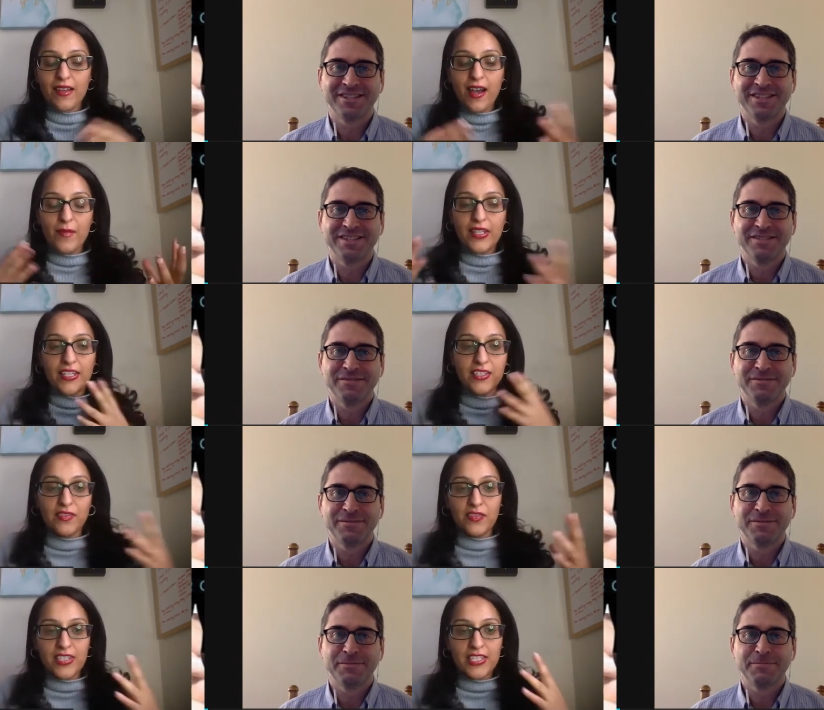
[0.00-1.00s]
Speaker 1: come in a
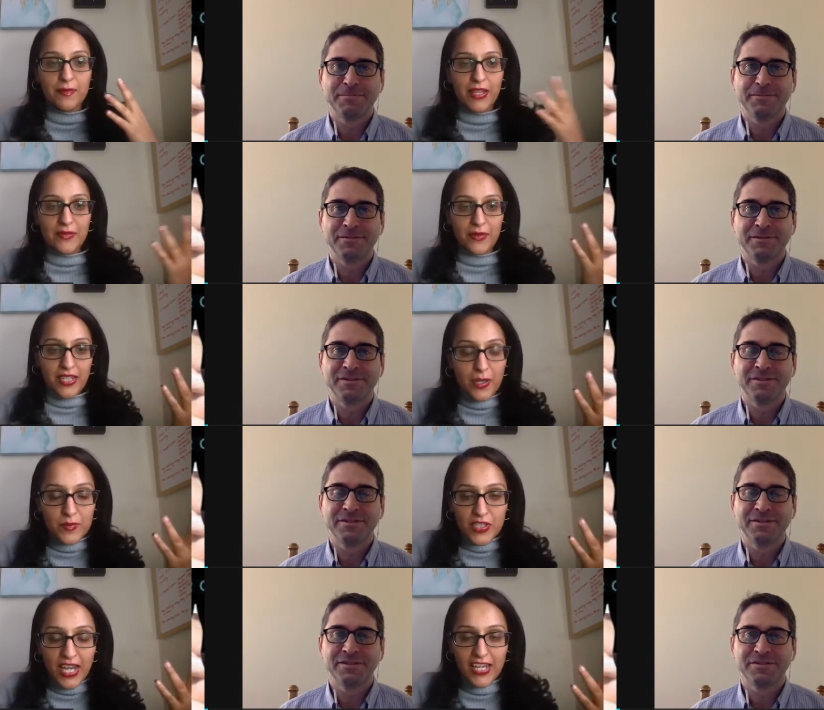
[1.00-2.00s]
different space when it comes
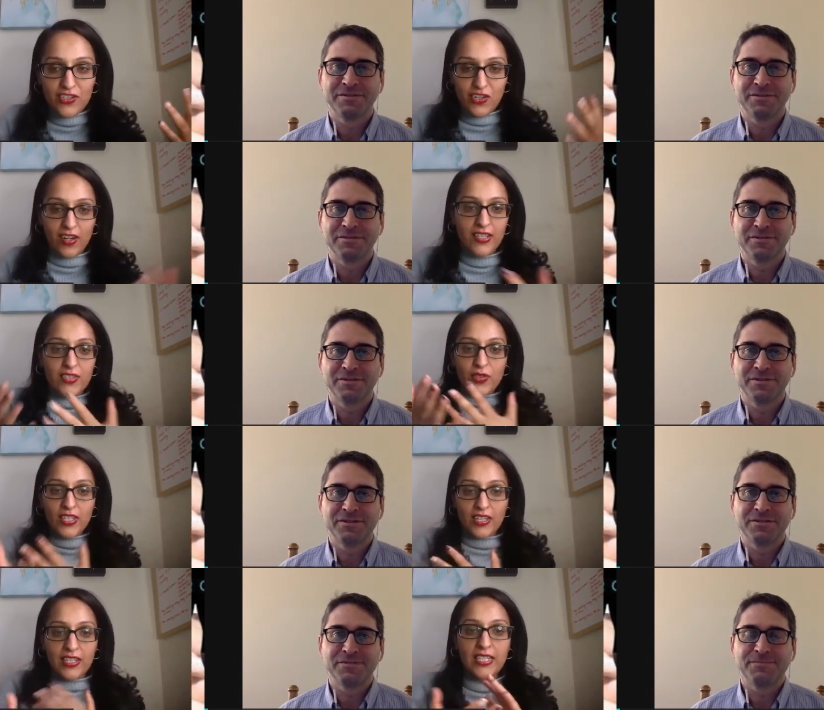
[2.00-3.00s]
to HR. So
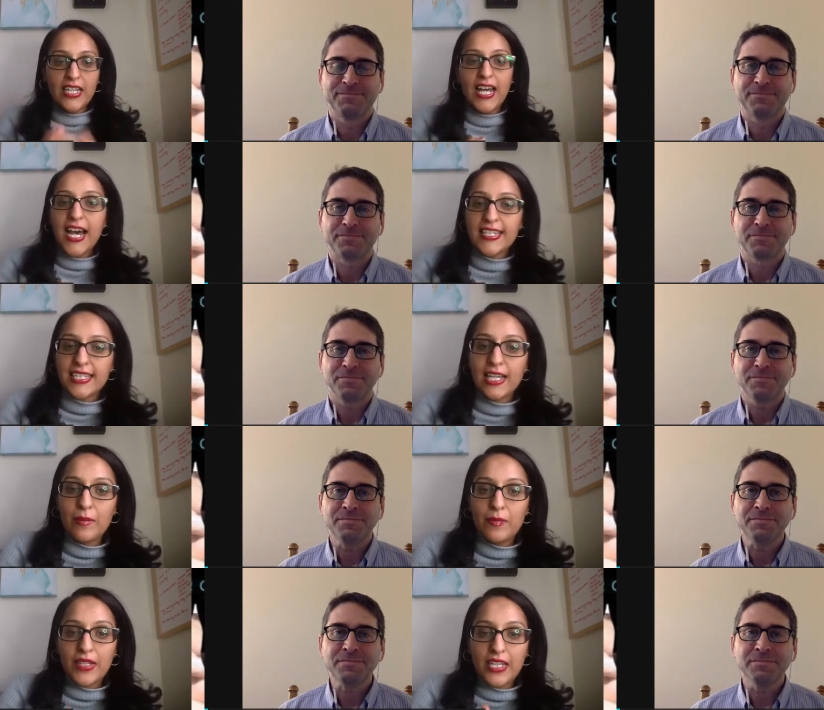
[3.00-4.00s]
Gil has a
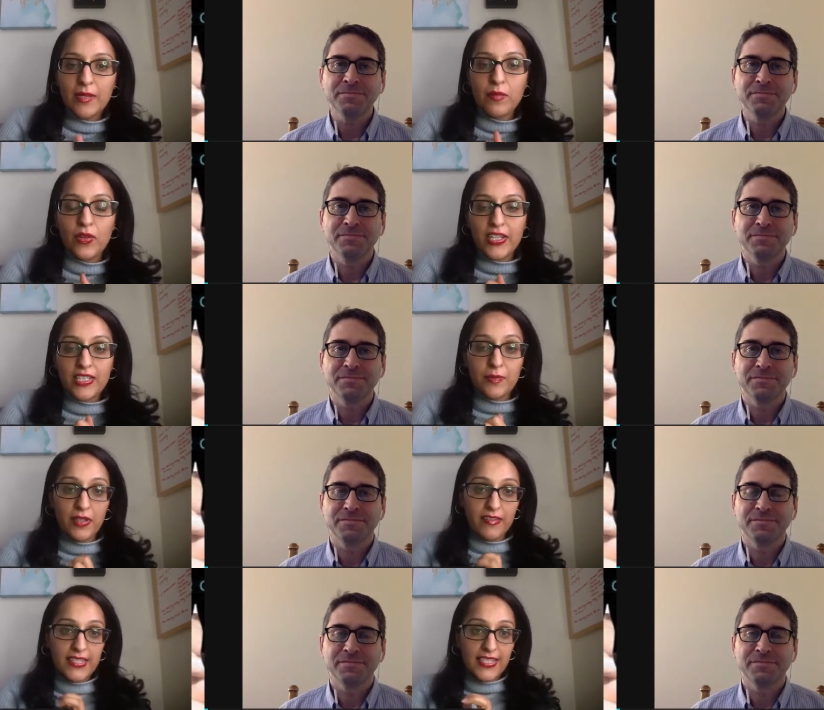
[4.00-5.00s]
company, Employee
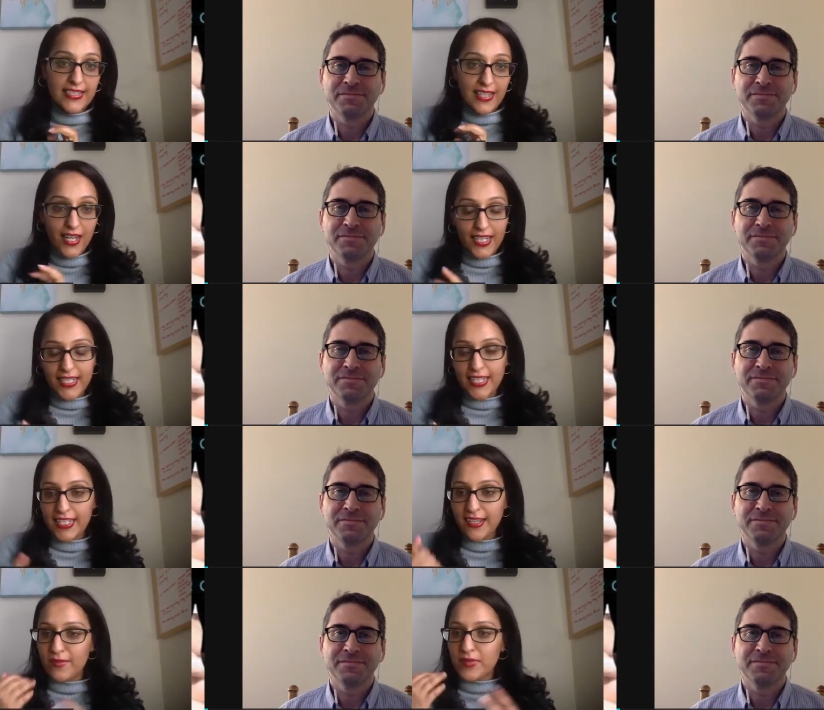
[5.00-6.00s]
Experience Design. He
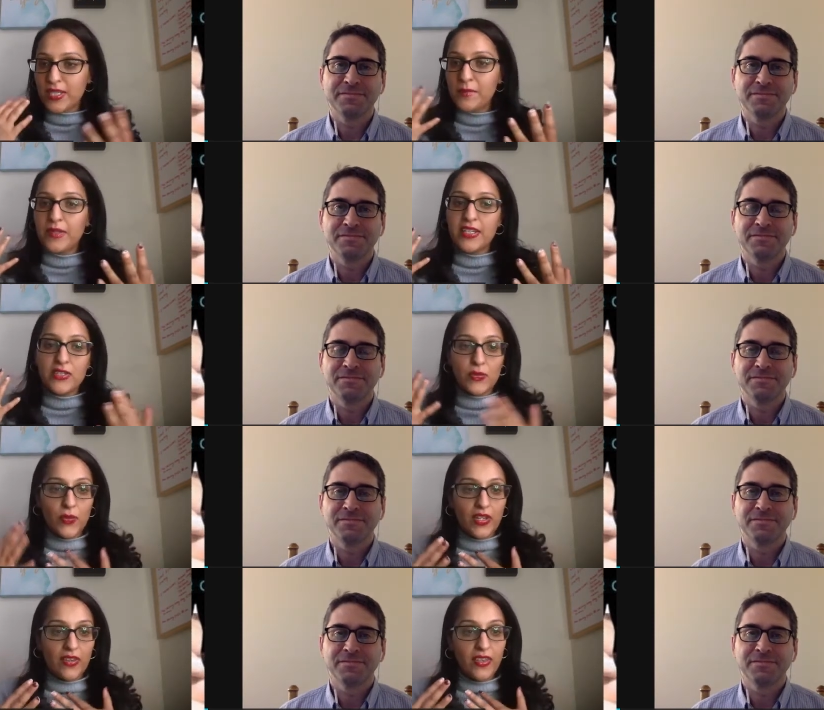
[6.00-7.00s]
helps companies
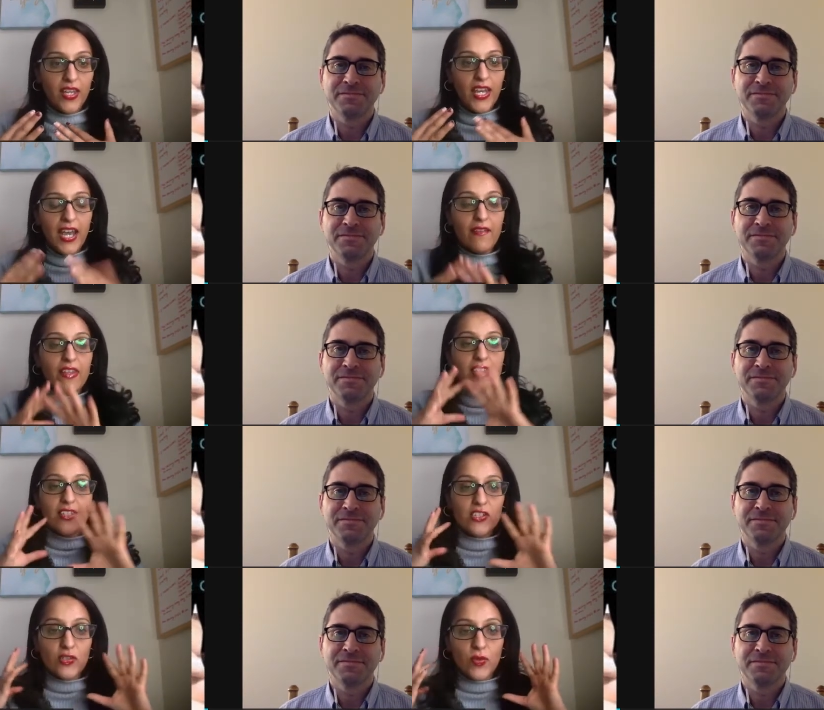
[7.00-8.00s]
with everything to
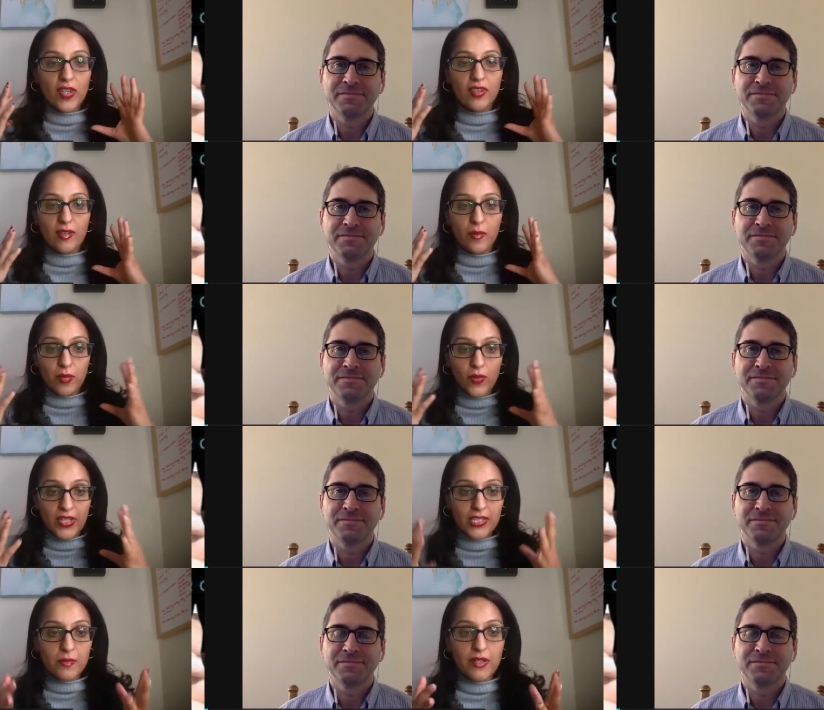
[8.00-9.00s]
do with employee
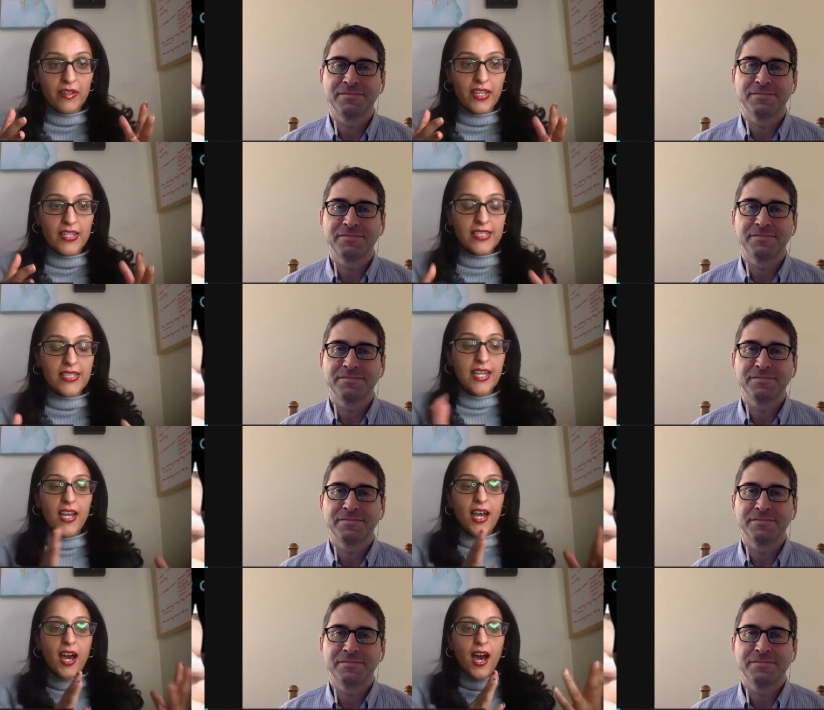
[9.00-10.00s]
experience.
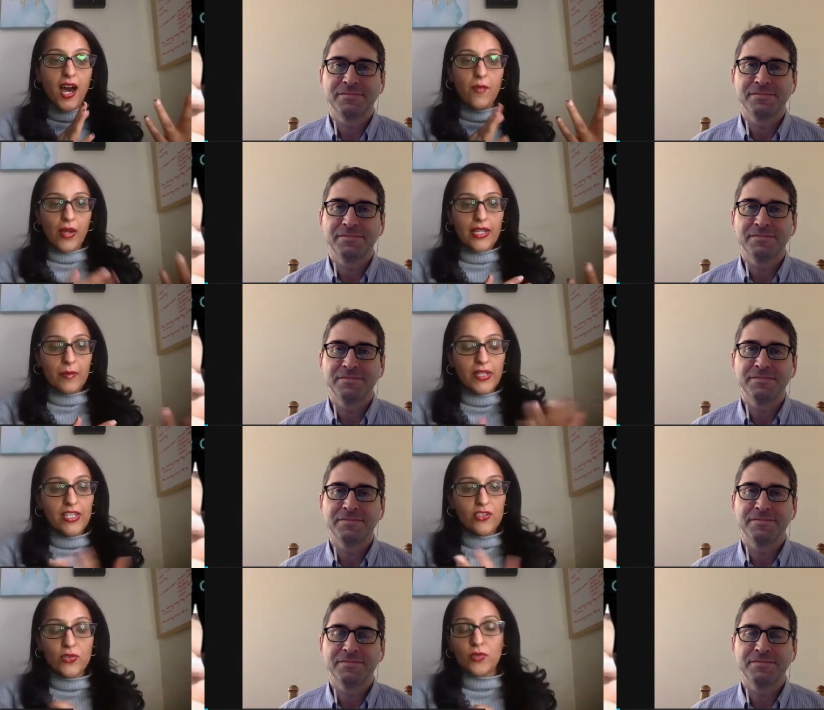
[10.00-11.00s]
Uh, my company,
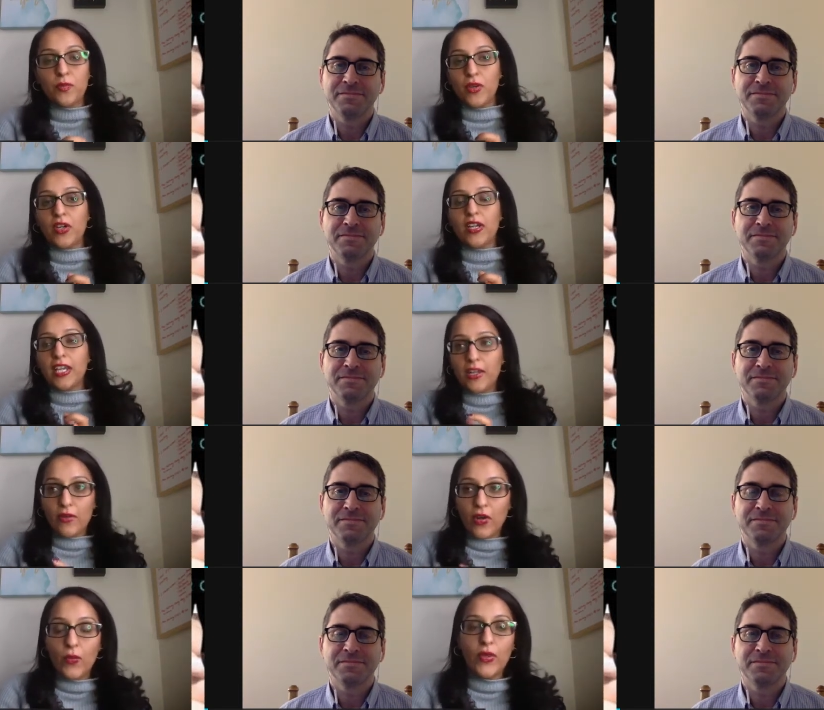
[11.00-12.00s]
HR
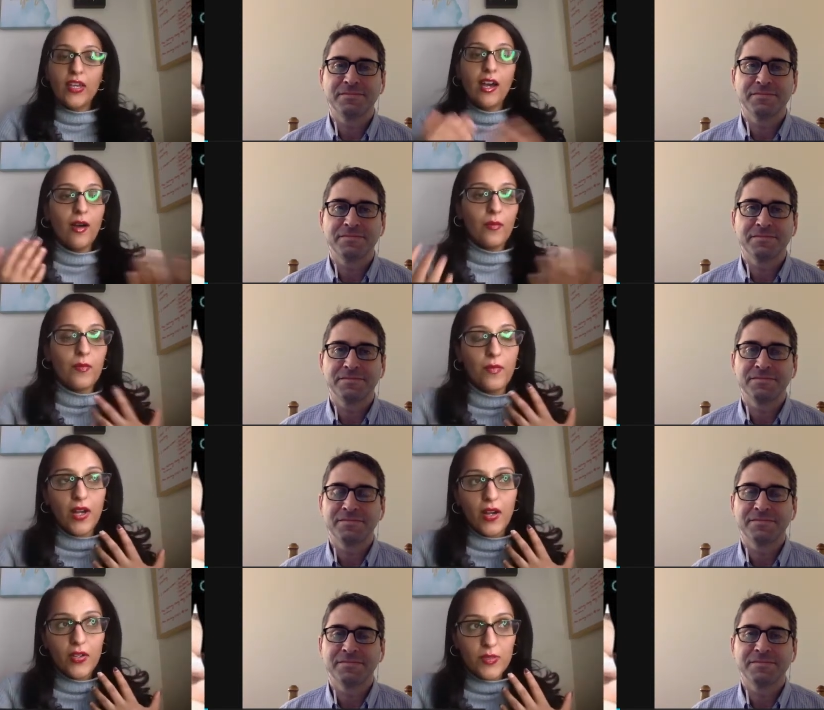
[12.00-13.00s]
Superhero, we help
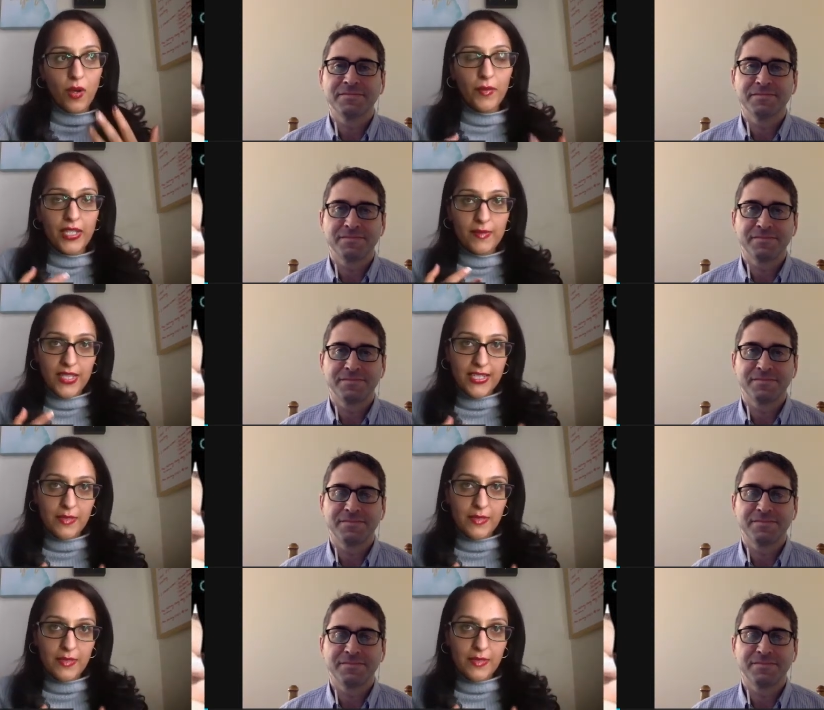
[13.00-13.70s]
small medium sized